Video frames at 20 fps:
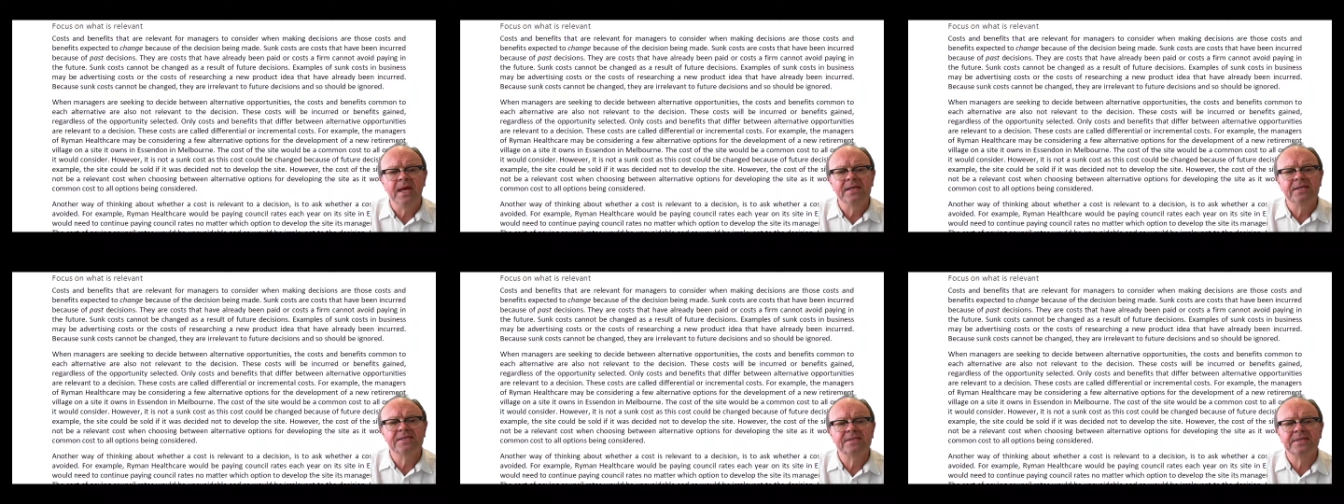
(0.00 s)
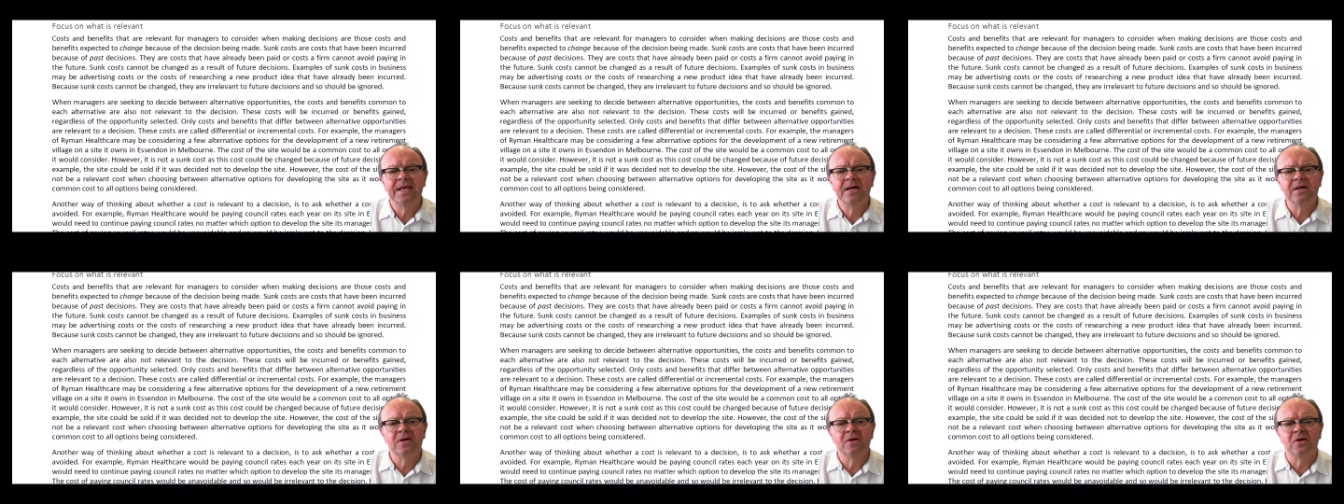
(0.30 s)

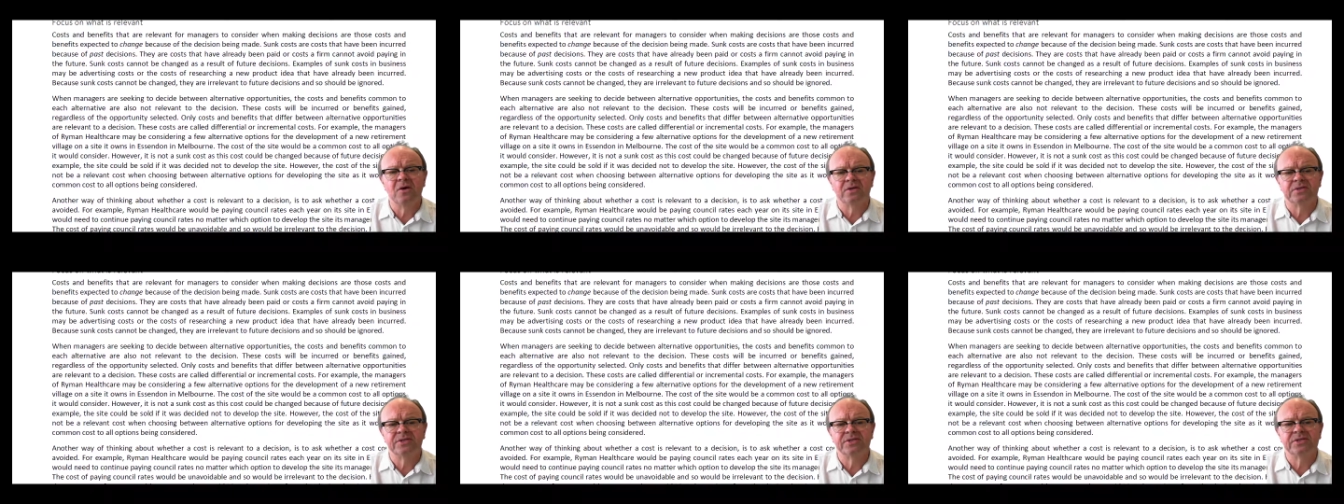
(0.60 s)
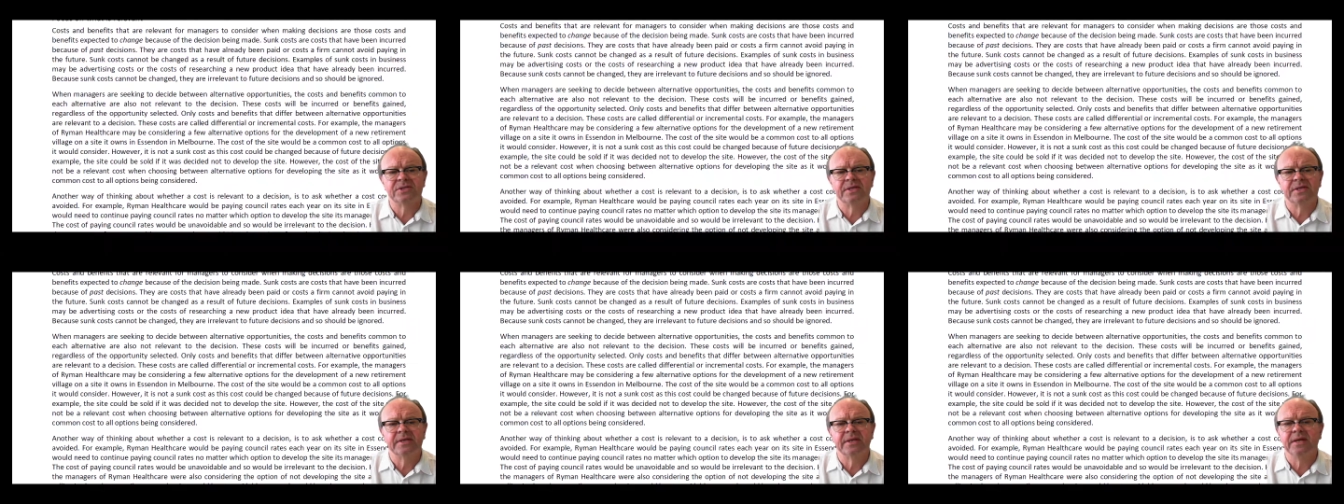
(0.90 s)
Sunk
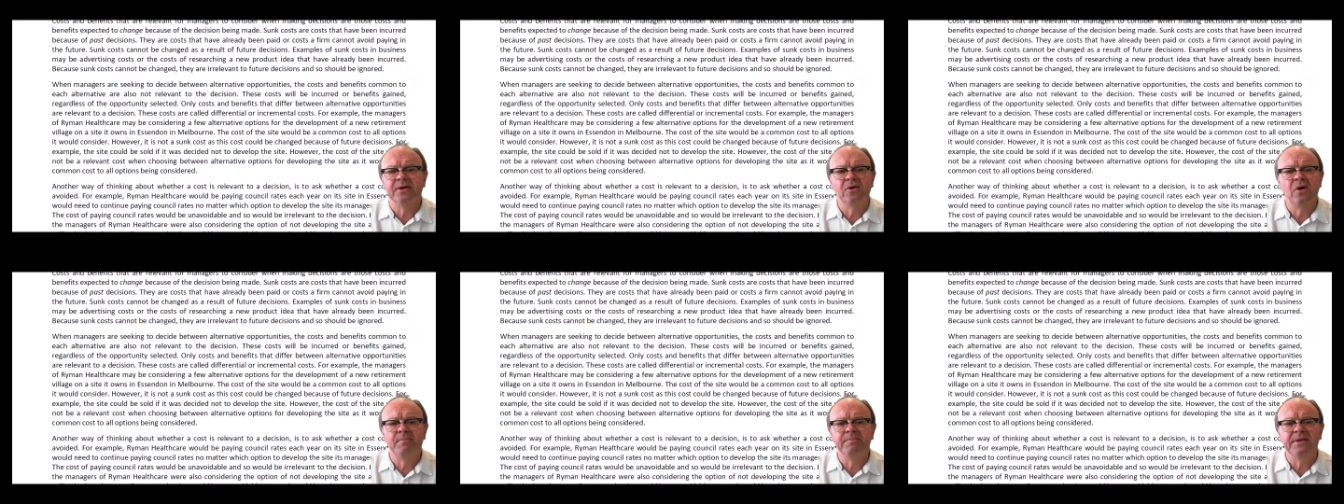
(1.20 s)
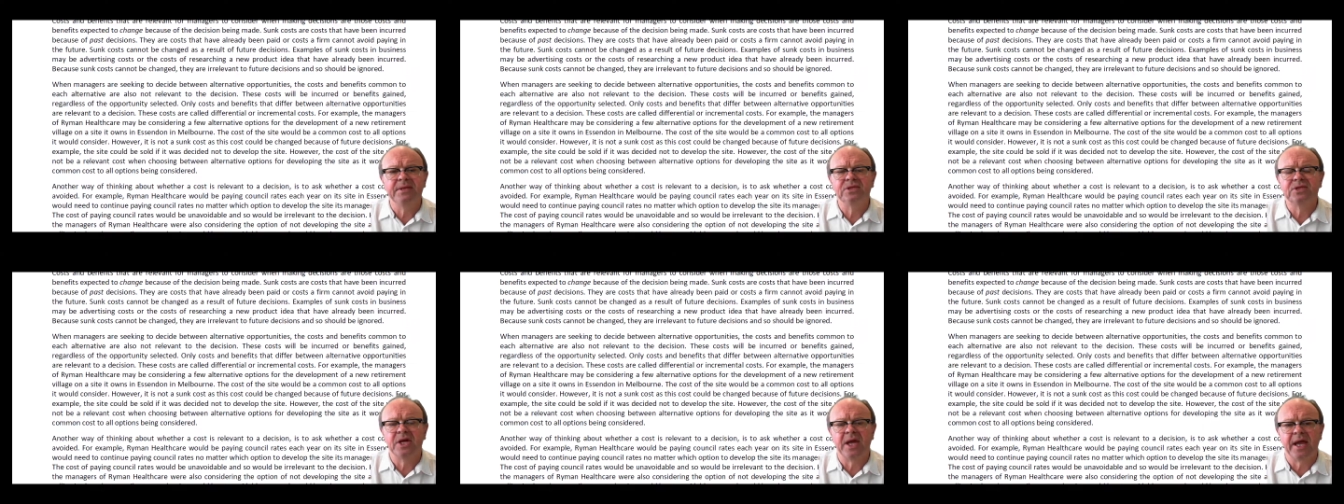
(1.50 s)
costs cannot
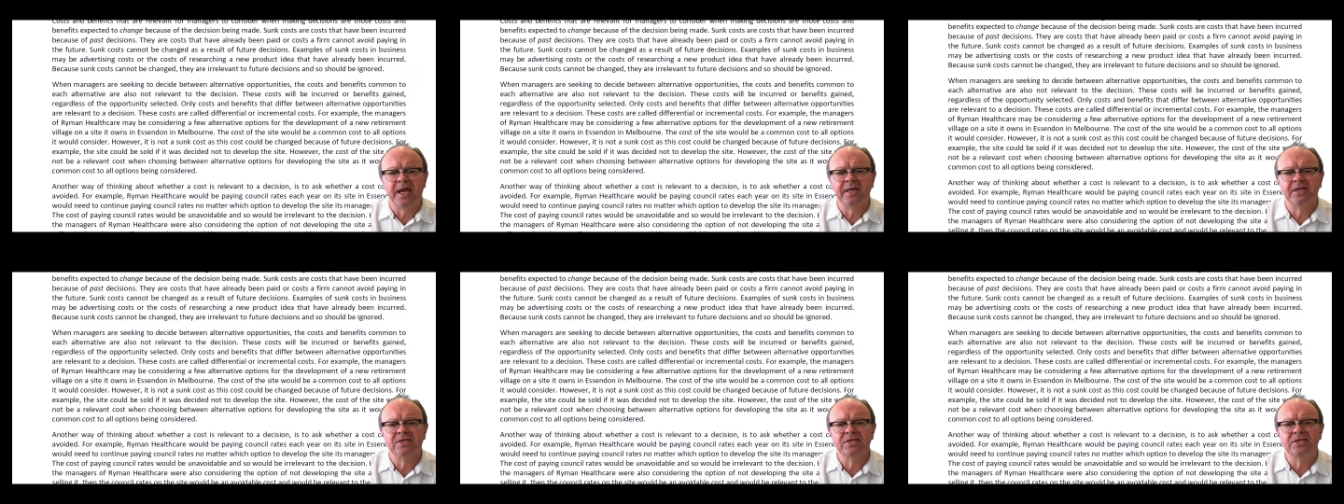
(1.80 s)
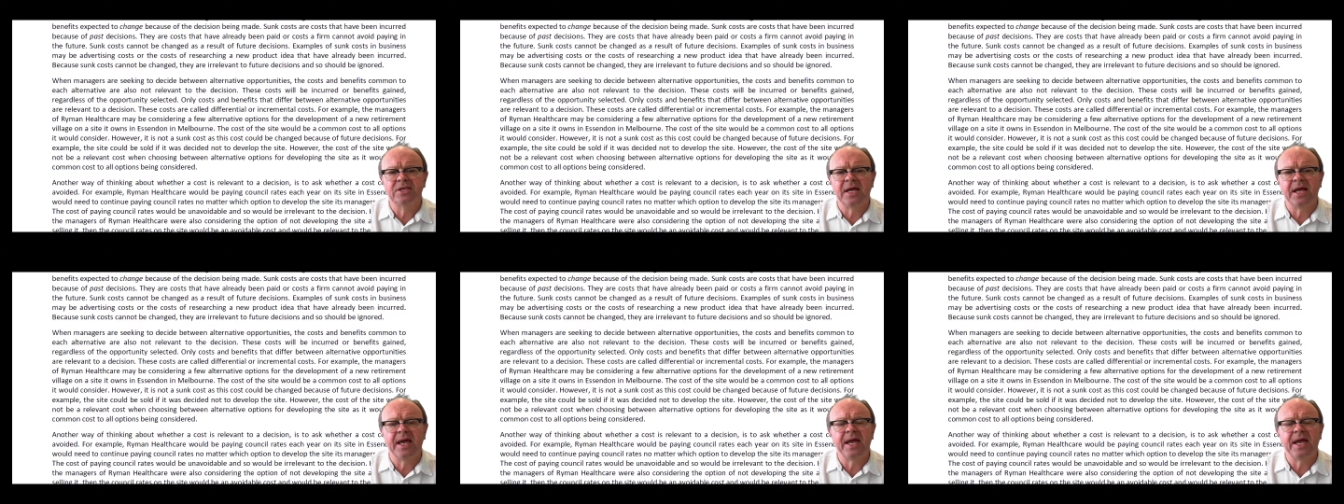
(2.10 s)
be changed